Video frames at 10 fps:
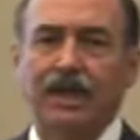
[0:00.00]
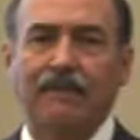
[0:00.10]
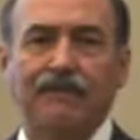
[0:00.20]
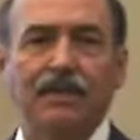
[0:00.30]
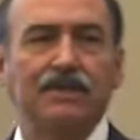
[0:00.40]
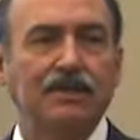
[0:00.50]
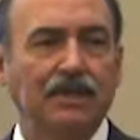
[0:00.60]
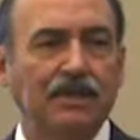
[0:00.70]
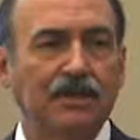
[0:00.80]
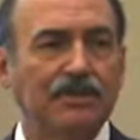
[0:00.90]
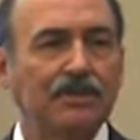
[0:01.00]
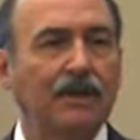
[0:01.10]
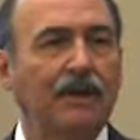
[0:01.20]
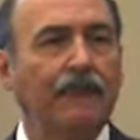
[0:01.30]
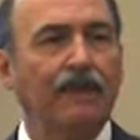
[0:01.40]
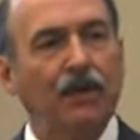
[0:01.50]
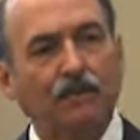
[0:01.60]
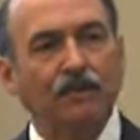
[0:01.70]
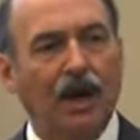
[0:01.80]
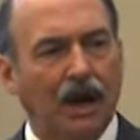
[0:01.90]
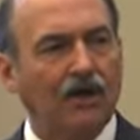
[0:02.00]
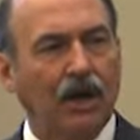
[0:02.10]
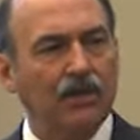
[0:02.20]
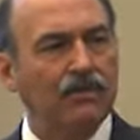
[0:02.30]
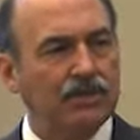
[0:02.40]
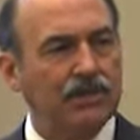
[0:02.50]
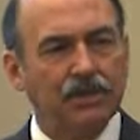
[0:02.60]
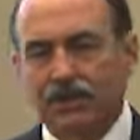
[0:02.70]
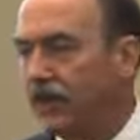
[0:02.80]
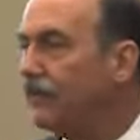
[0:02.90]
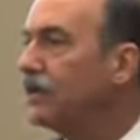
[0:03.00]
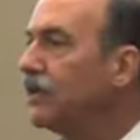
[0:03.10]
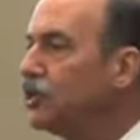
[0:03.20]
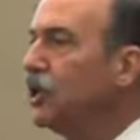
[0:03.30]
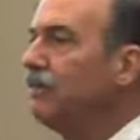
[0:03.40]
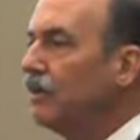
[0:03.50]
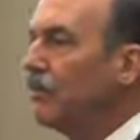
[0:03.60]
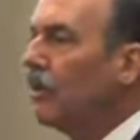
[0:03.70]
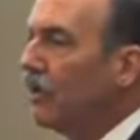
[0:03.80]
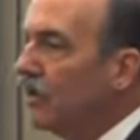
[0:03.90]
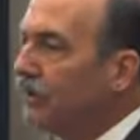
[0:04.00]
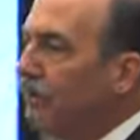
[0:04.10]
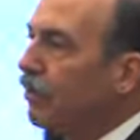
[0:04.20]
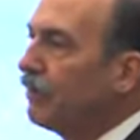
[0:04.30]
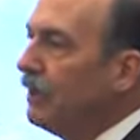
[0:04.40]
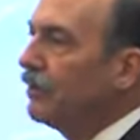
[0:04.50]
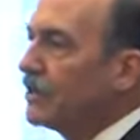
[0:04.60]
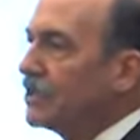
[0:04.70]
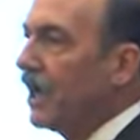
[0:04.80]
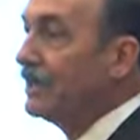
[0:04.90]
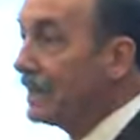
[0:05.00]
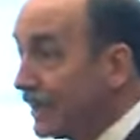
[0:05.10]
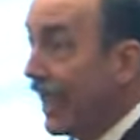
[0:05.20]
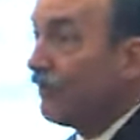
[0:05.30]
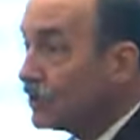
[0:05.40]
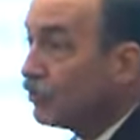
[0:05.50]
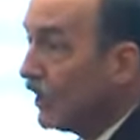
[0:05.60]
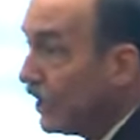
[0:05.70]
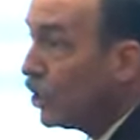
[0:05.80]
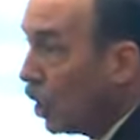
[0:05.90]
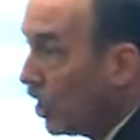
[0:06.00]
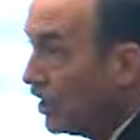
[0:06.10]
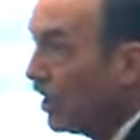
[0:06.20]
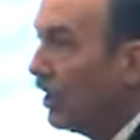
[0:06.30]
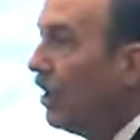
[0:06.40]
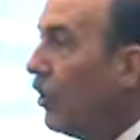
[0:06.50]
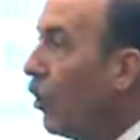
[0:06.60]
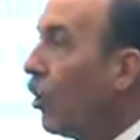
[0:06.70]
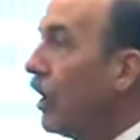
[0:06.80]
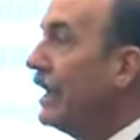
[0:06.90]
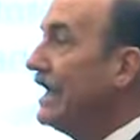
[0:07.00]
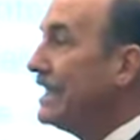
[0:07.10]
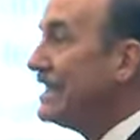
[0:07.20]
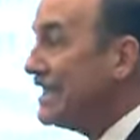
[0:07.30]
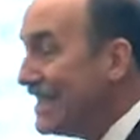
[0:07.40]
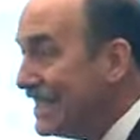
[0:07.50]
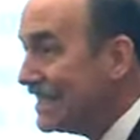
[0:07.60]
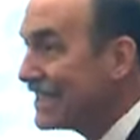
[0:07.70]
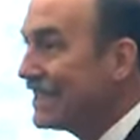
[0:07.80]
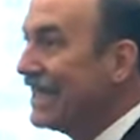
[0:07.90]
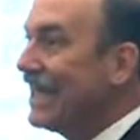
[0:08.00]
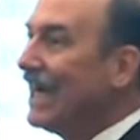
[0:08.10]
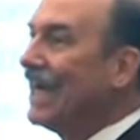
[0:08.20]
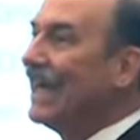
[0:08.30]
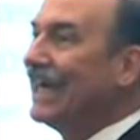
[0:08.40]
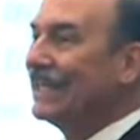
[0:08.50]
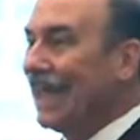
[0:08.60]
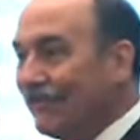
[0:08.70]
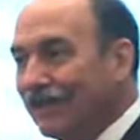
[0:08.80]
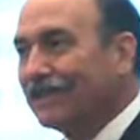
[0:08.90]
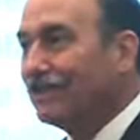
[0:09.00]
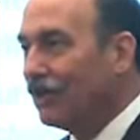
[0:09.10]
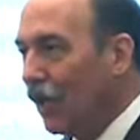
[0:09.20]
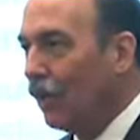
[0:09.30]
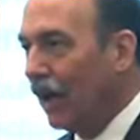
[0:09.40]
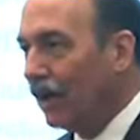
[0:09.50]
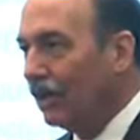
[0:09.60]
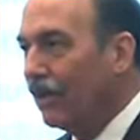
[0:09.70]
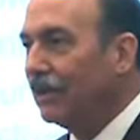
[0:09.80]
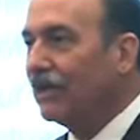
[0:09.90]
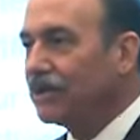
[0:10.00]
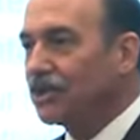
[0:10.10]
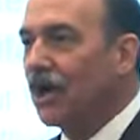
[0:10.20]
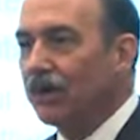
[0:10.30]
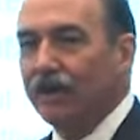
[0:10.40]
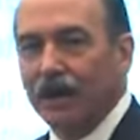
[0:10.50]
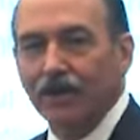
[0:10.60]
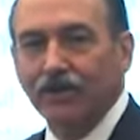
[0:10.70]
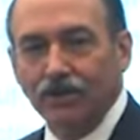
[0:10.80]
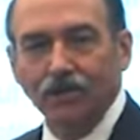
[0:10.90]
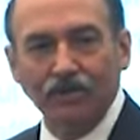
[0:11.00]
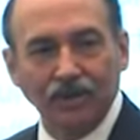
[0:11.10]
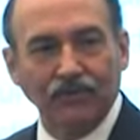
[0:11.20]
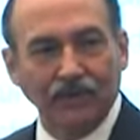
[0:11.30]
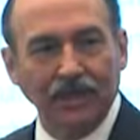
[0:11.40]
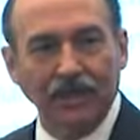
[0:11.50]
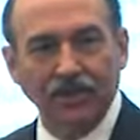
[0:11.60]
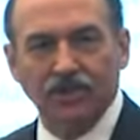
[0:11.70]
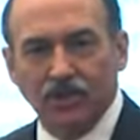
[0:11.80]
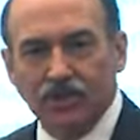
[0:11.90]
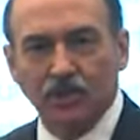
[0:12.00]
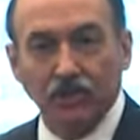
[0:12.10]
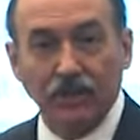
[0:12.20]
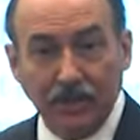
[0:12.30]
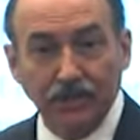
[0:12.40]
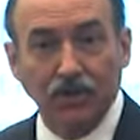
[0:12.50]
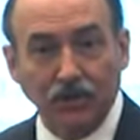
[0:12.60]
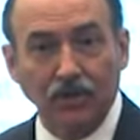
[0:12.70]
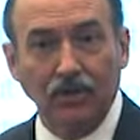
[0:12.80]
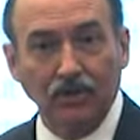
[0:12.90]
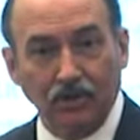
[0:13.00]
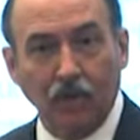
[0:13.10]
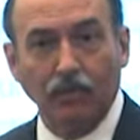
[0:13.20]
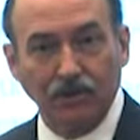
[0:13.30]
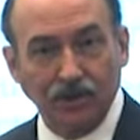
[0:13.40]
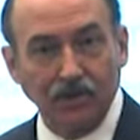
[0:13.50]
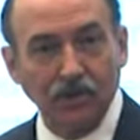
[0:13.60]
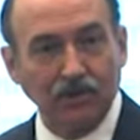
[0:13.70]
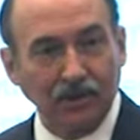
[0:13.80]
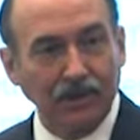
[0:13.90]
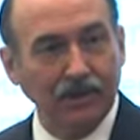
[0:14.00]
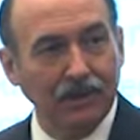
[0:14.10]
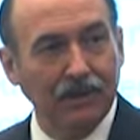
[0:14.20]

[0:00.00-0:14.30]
that means is, are you given legitimate role to pull people aside and say, that was really good? Or, geez, that really didn't go well. Let's talk about how you could do it differently. So you're sort of the internal corporate social worker,